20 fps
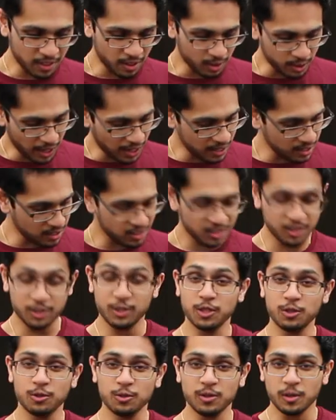they're nice, they're
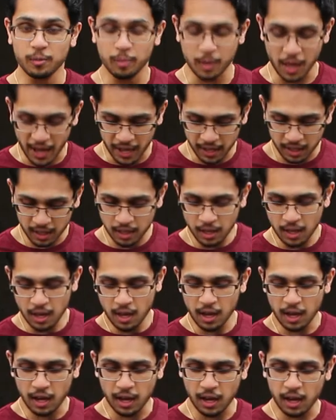new, they're black,
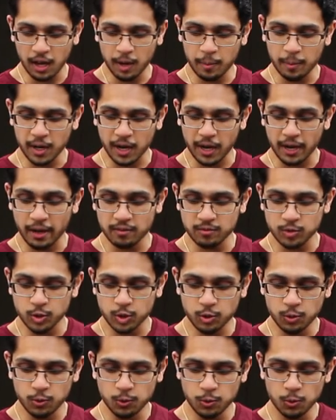uh, but I have
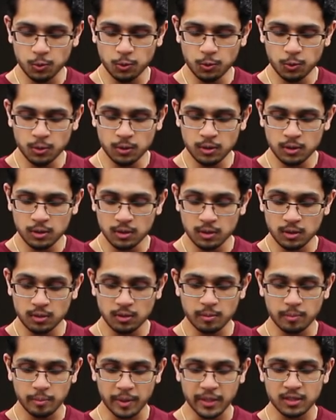to
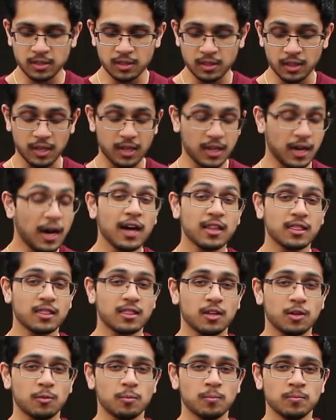basically cut
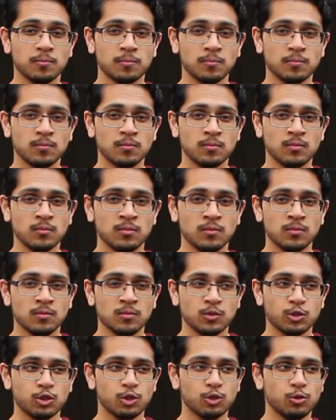them
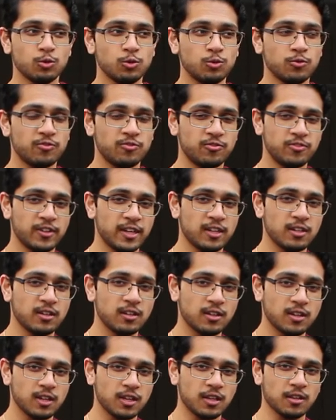to fit
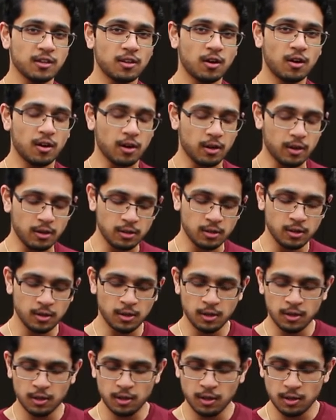in the car.
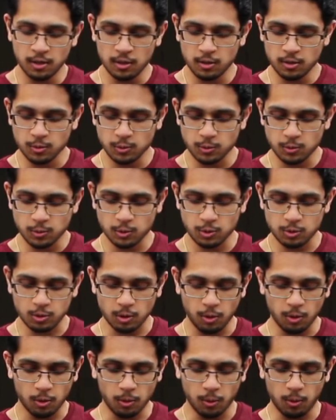
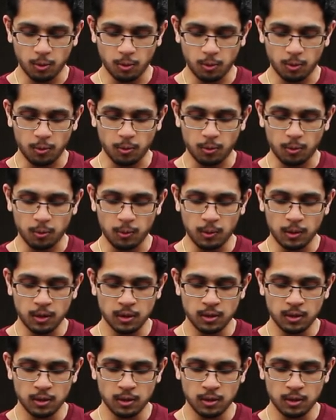So